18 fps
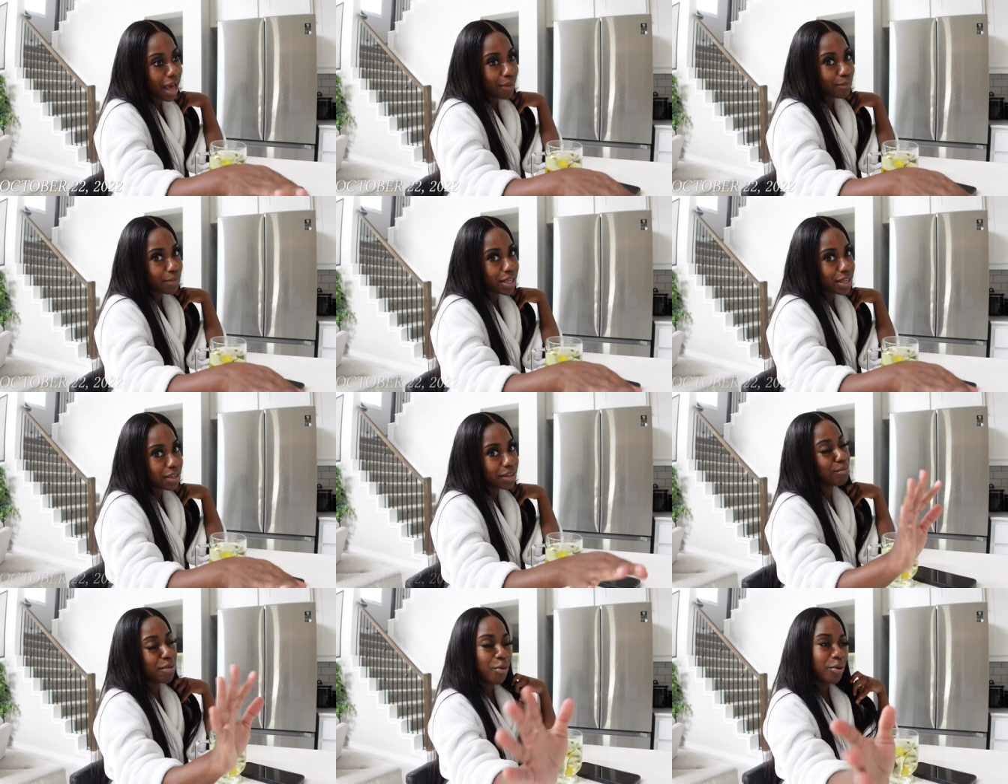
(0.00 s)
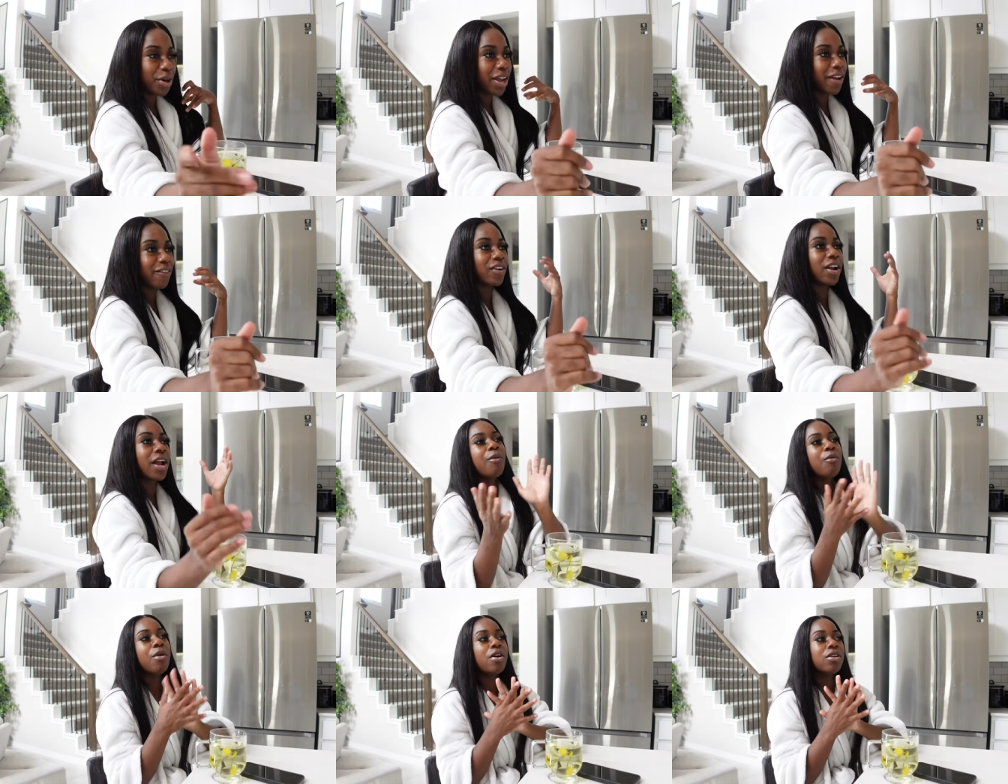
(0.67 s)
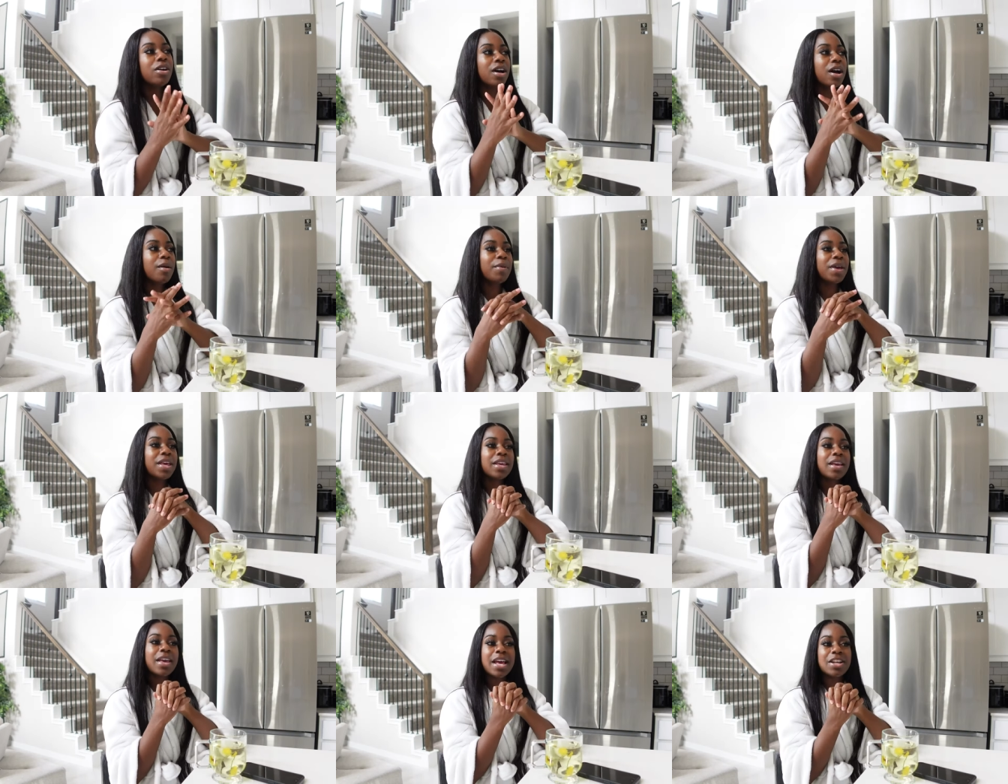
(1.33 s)
not me but whatever i woke up
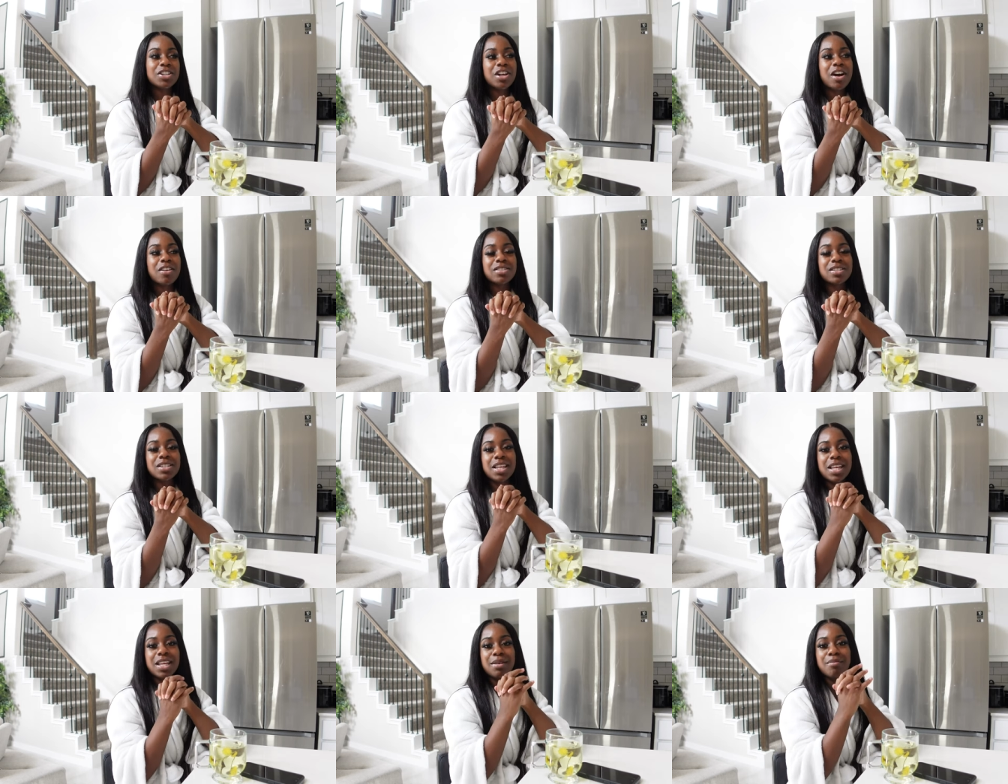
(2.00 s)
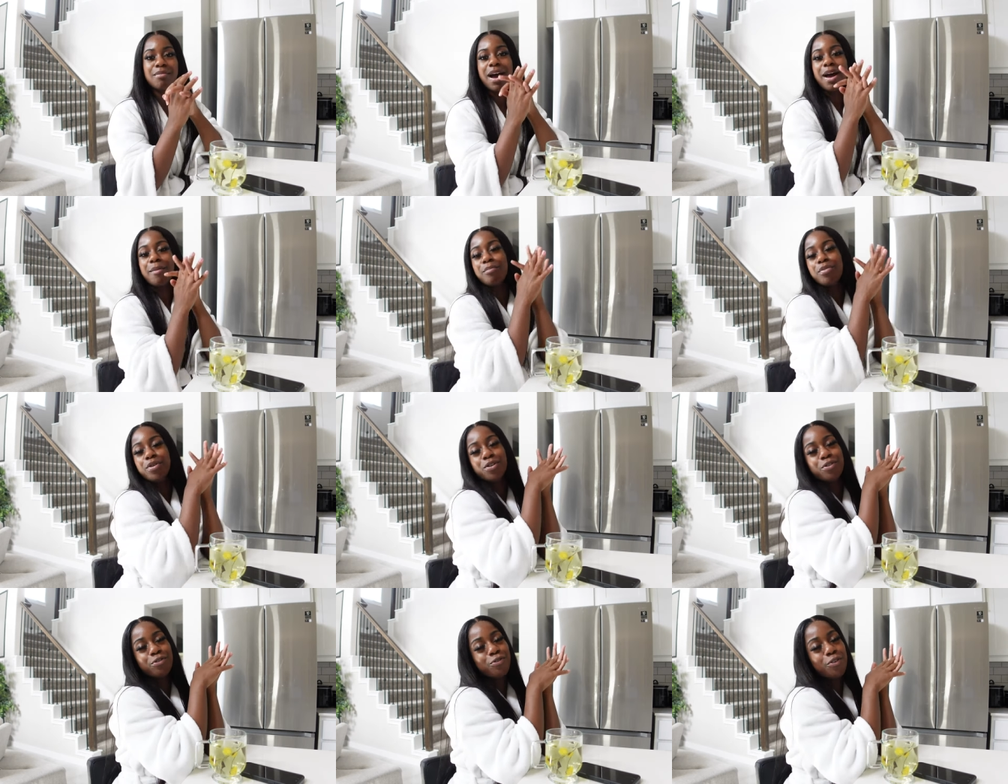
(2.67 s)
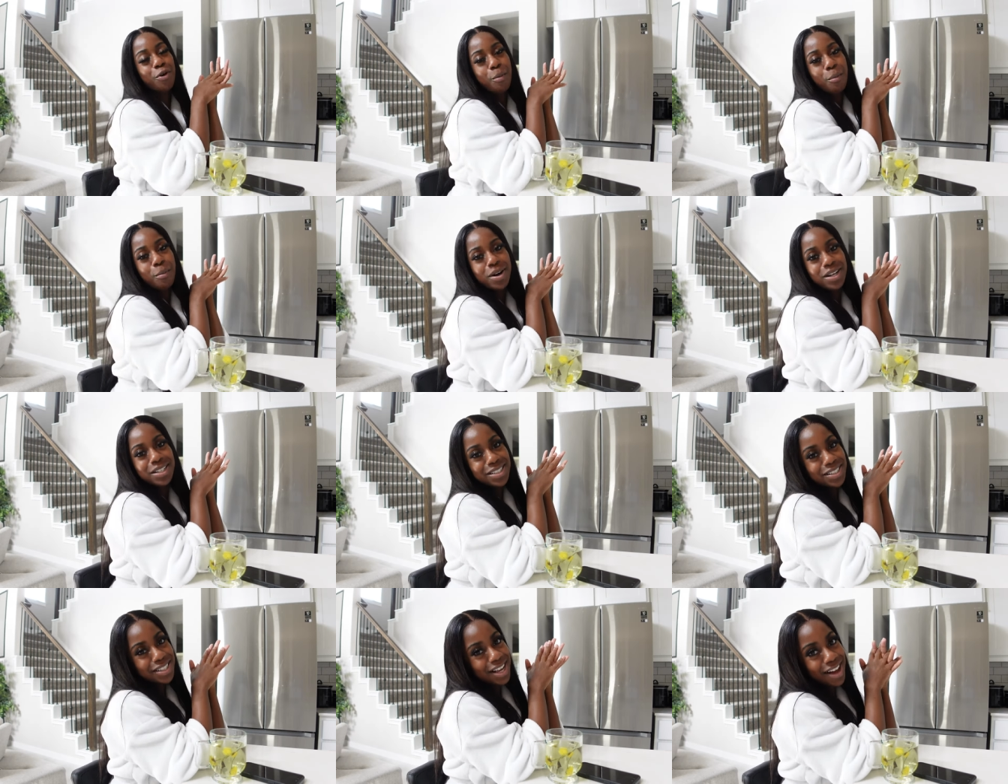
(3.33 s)
and as y'all seen in my beautiful
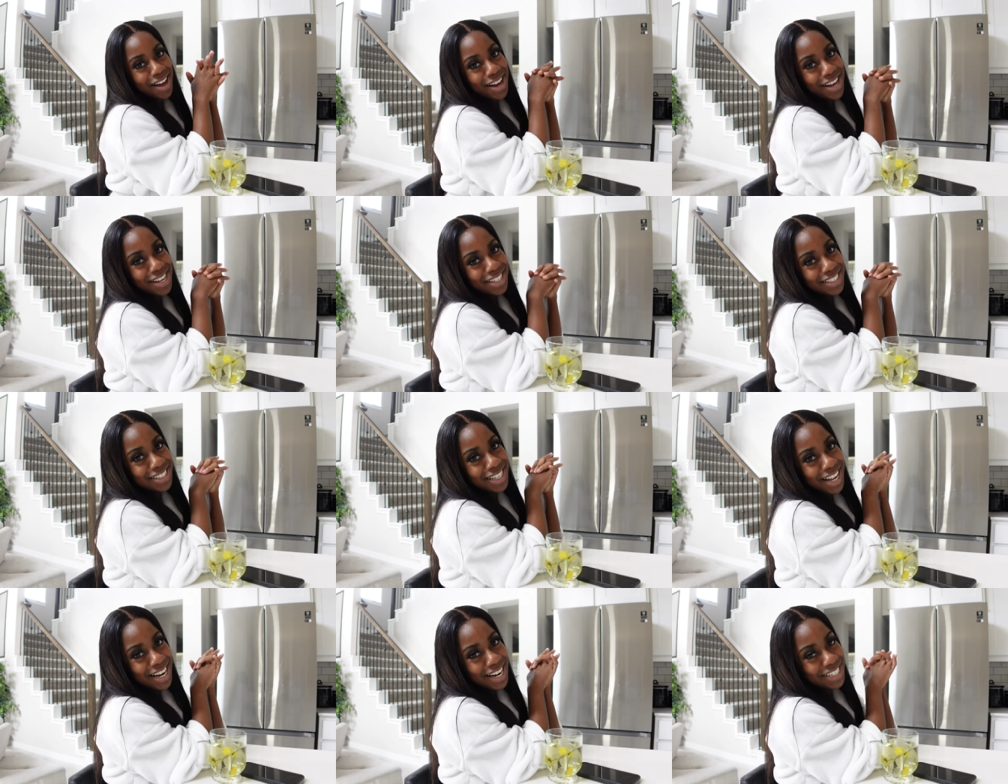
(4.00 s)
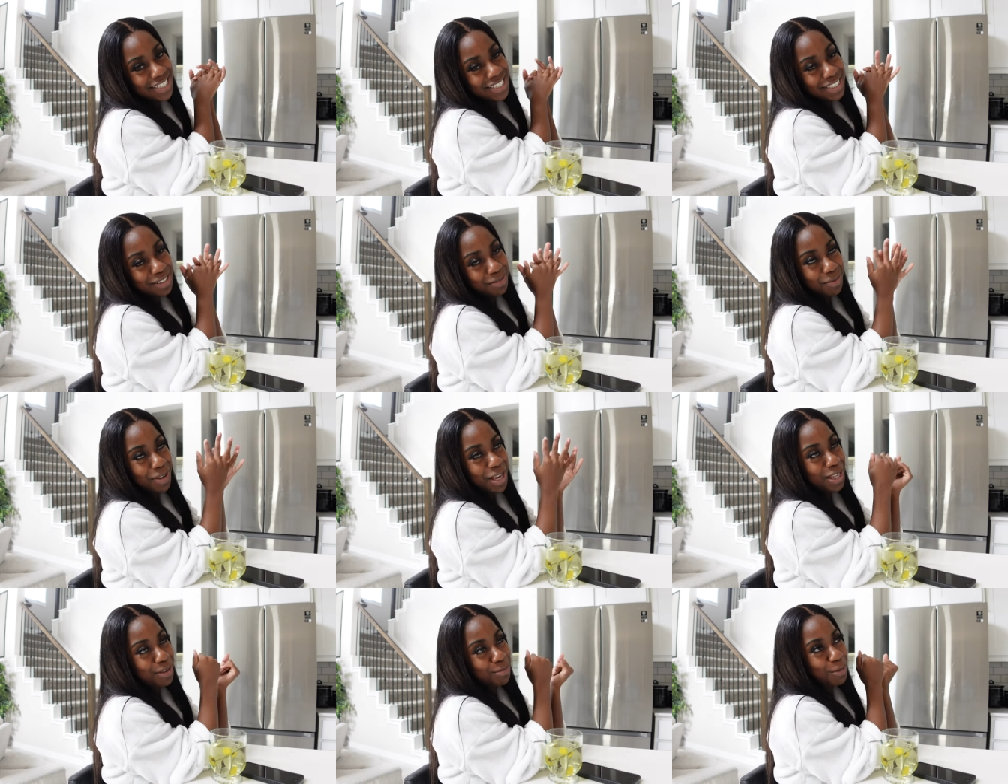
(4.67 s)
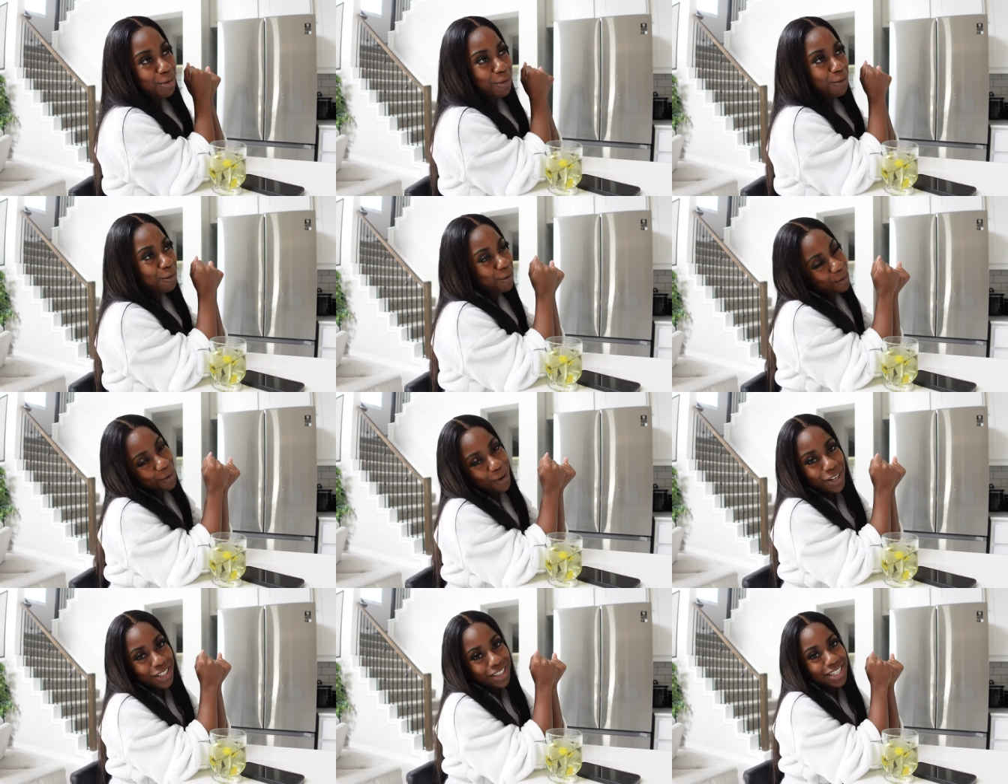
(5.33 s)
montage that i just made
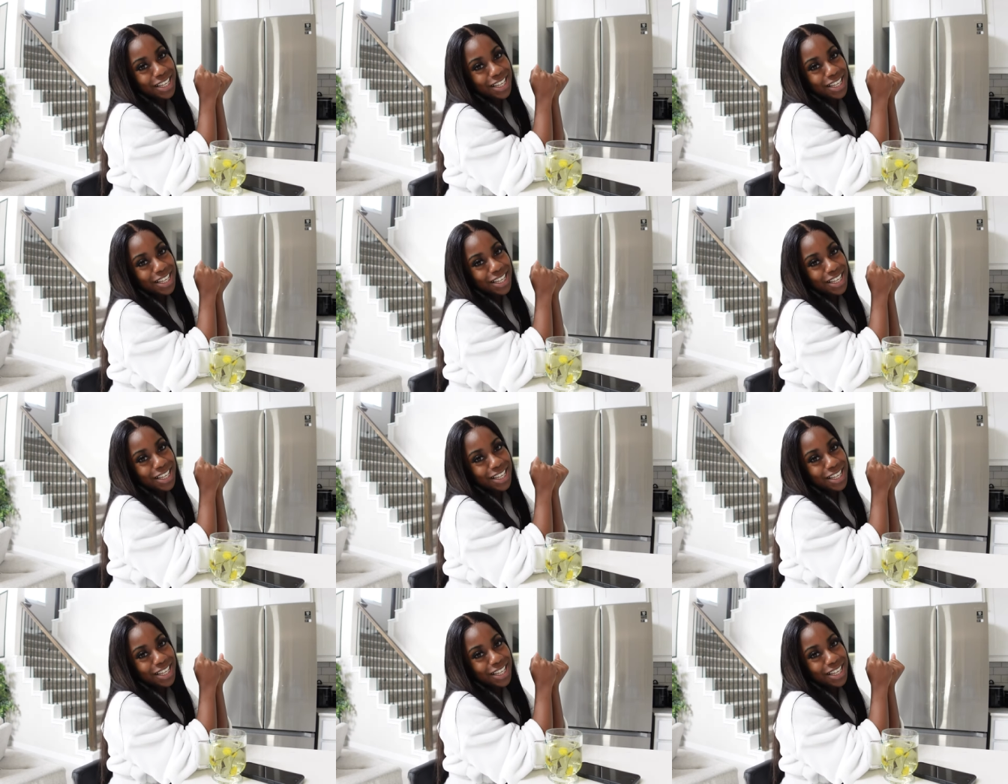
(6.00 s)
before